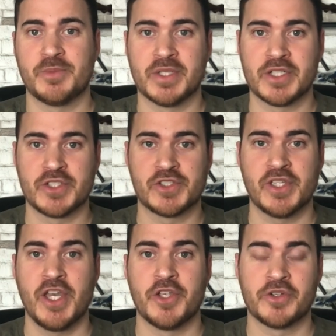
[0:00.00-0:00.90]
because
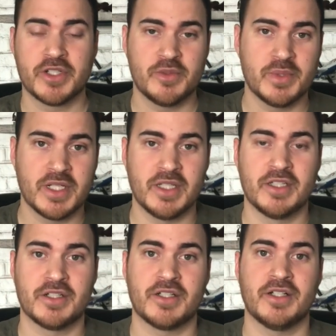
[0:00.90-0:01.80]
you're gonna wanna
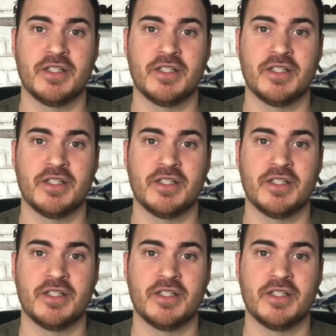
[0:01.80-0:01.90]
look